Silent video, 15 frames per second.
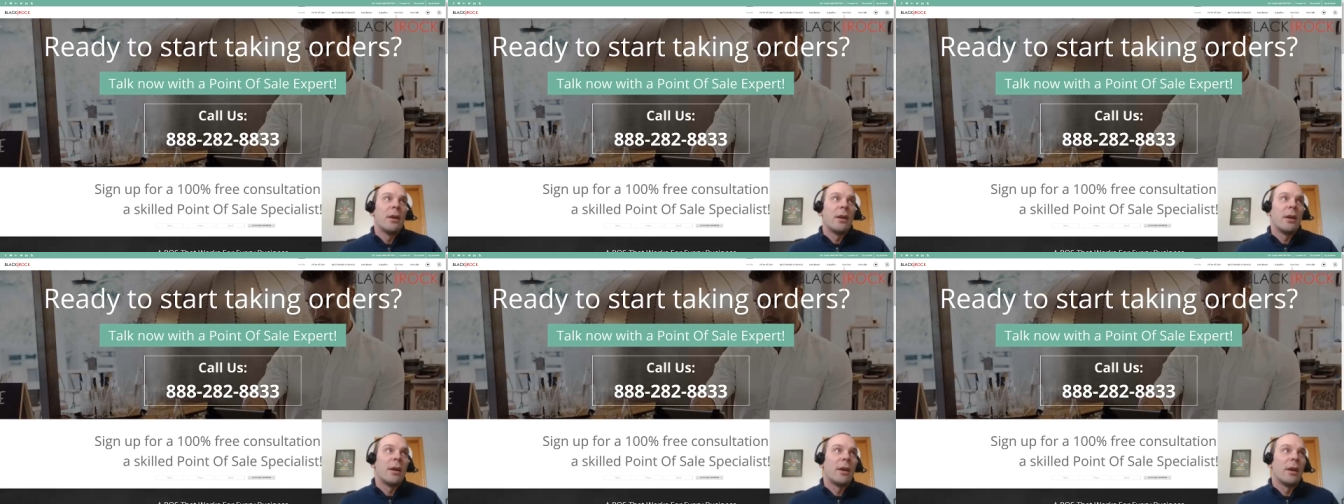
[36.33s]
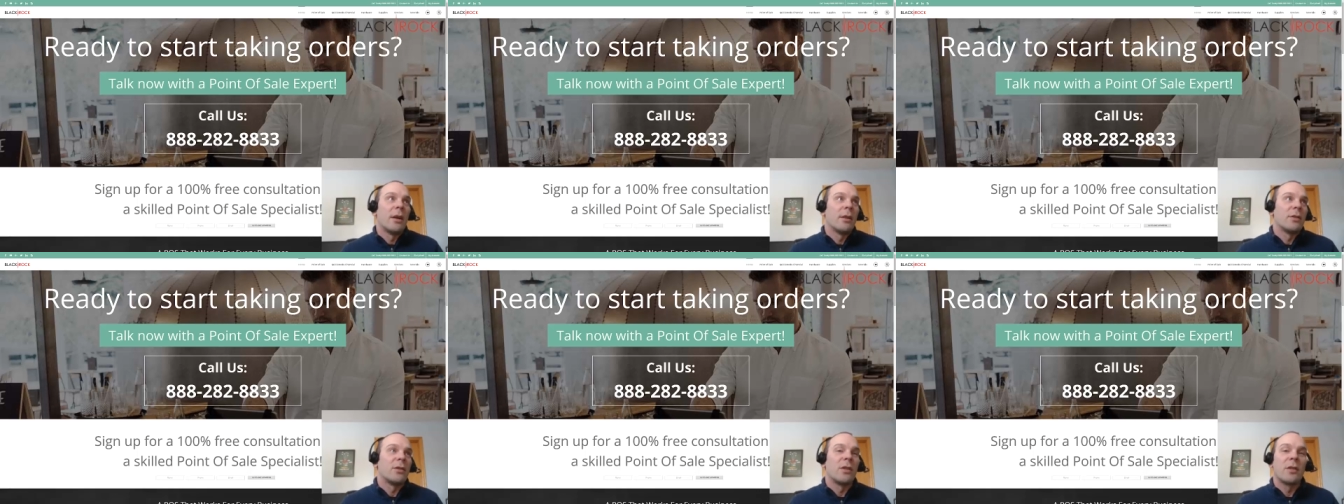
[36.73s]
Uh,
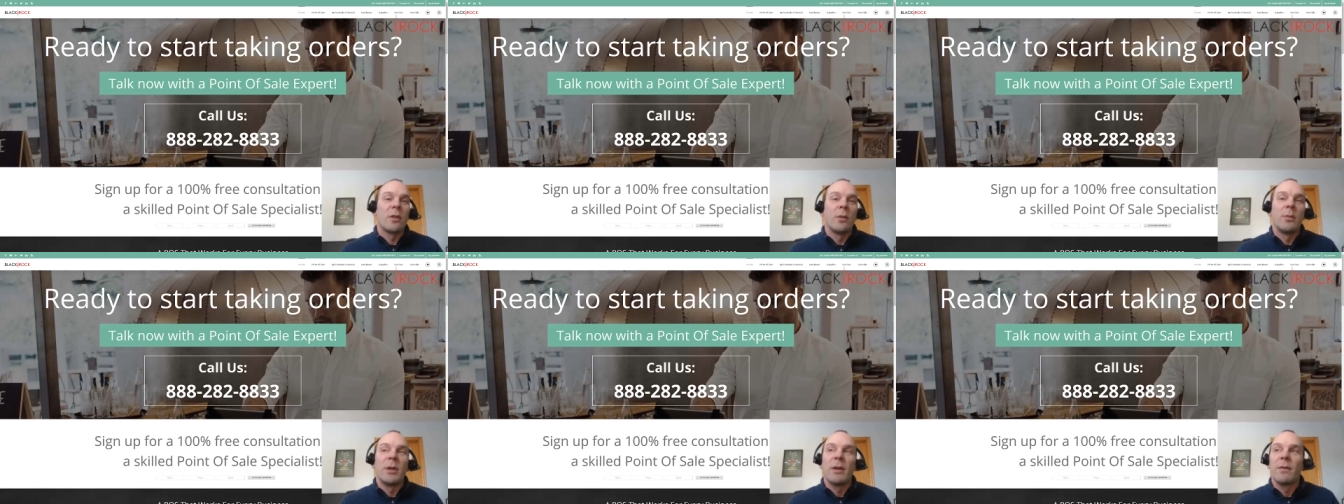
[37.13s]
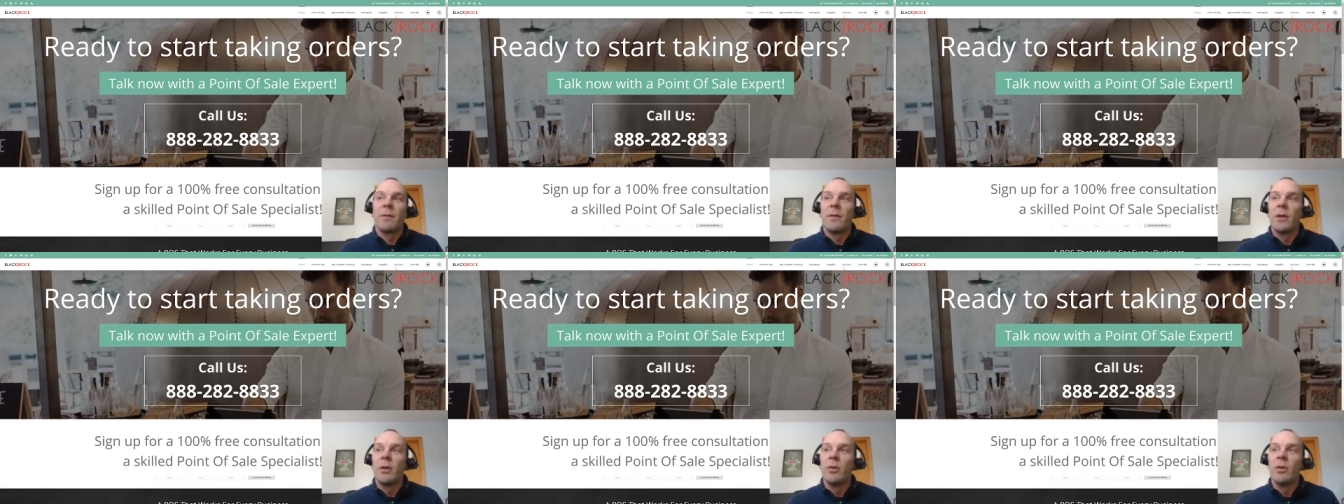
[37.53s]
there's just going to be a
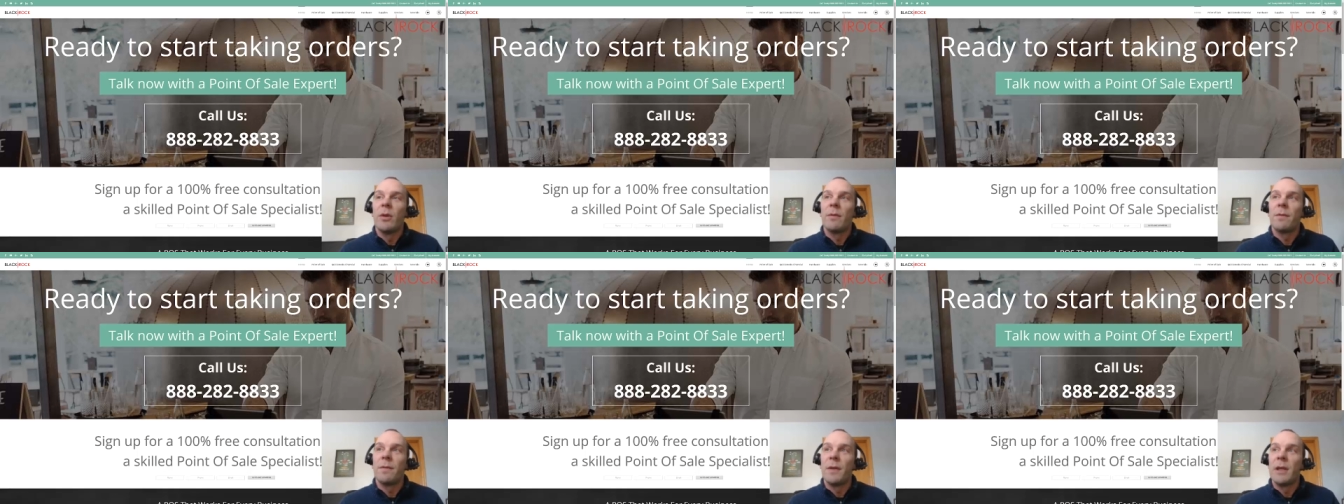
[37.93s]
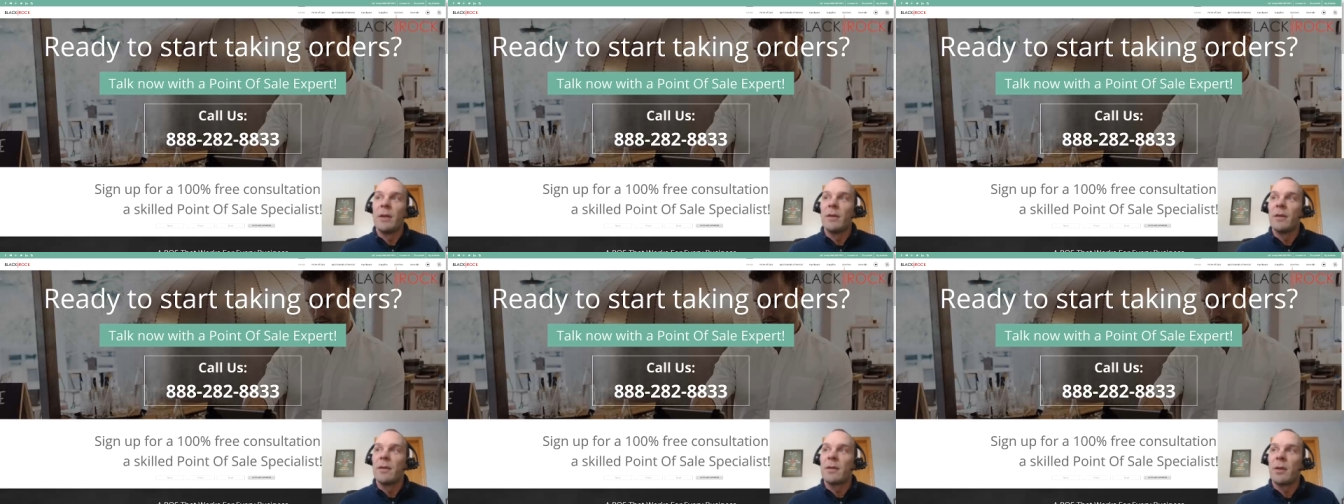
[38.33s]
few
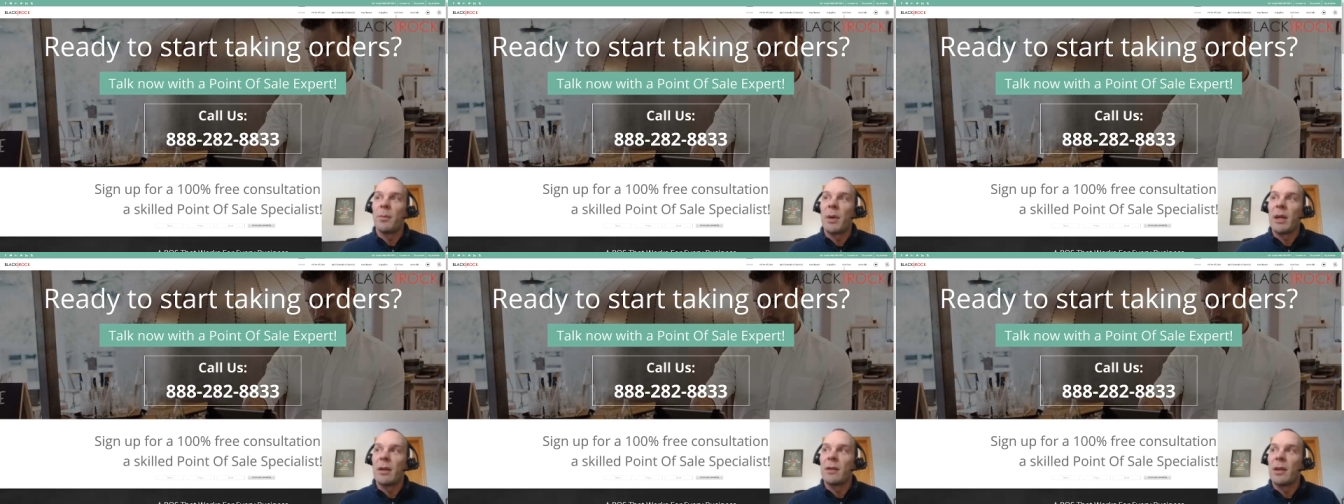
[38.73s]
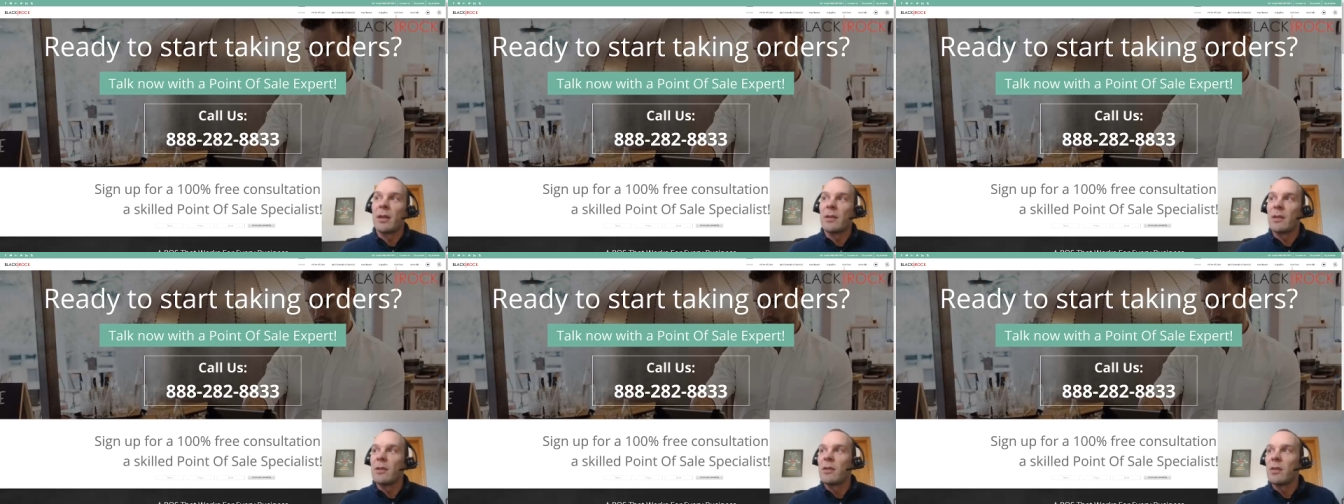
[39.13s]
fields to pay
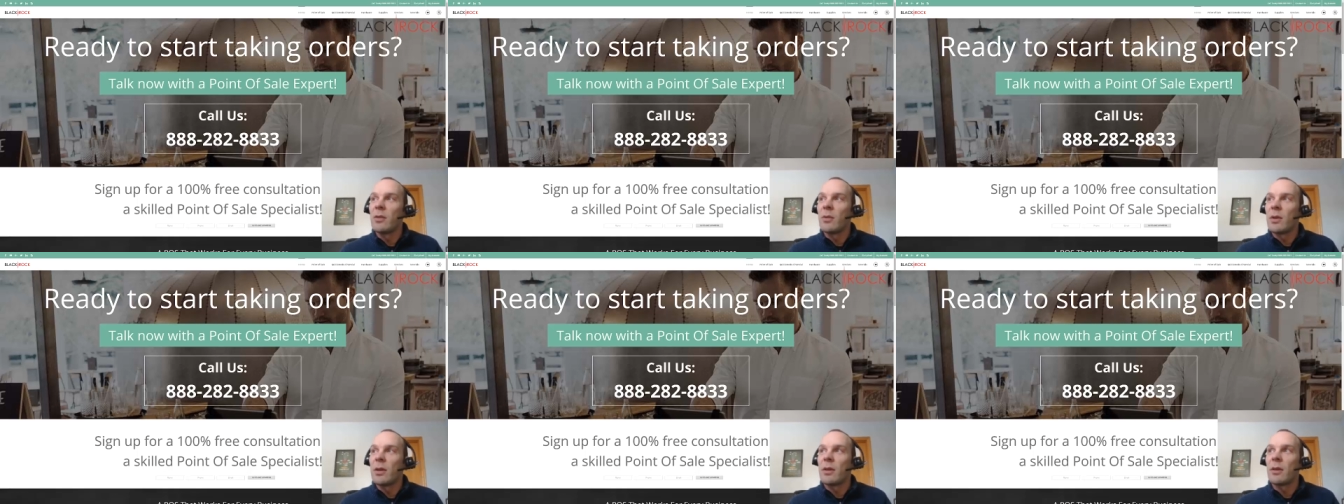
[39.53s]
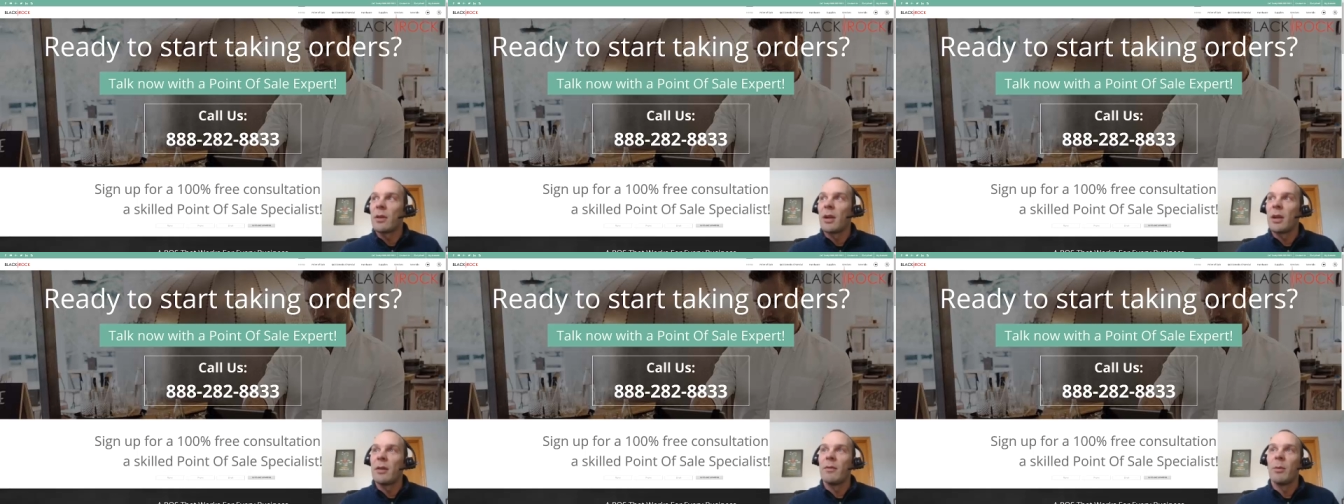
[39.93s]
attention to that are
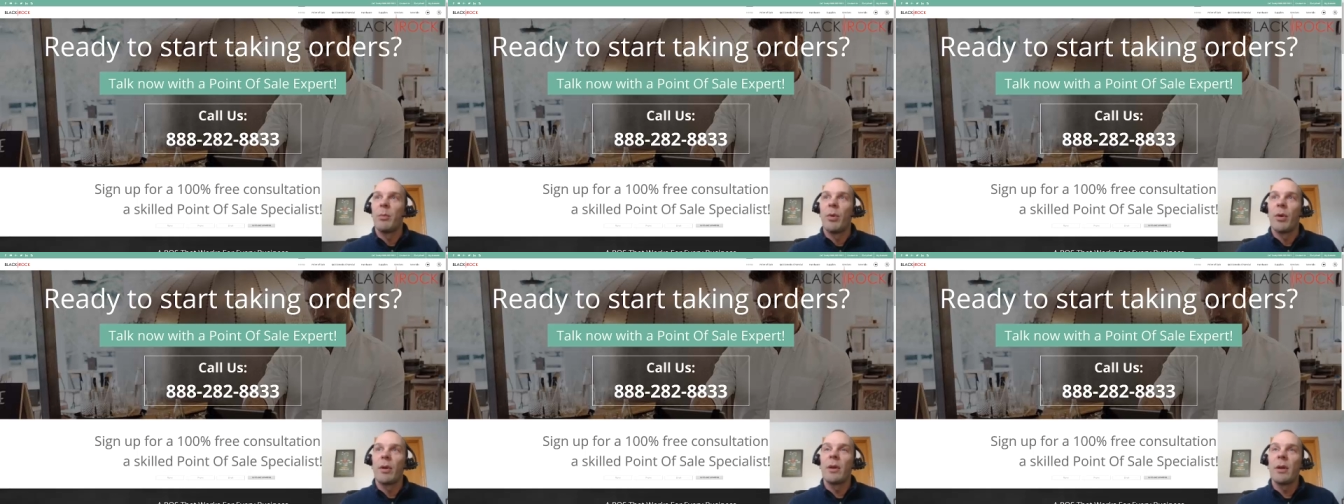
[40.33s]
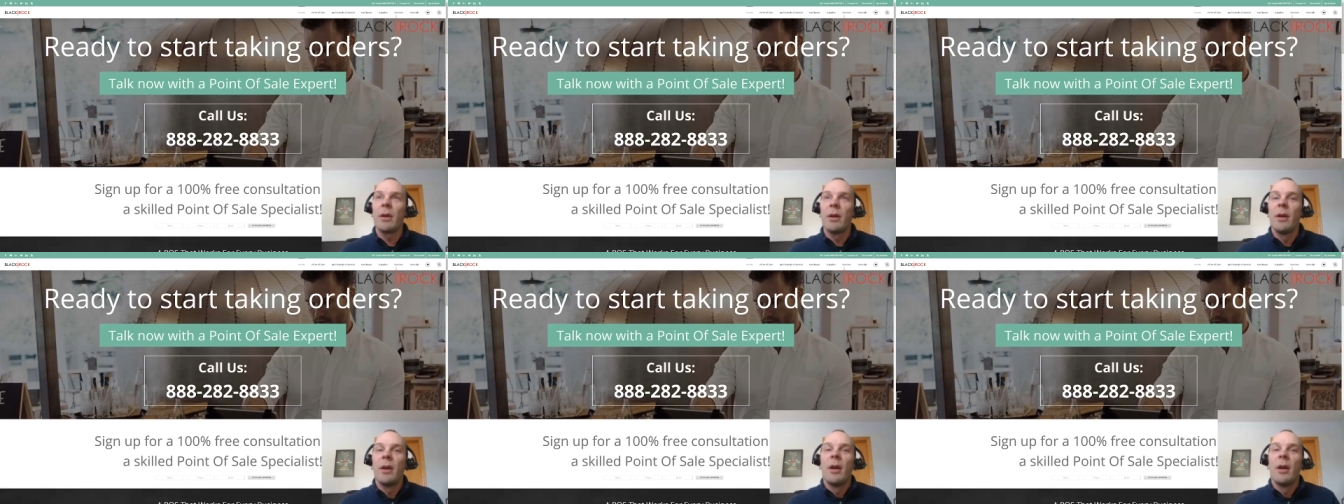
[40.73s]
kind of important.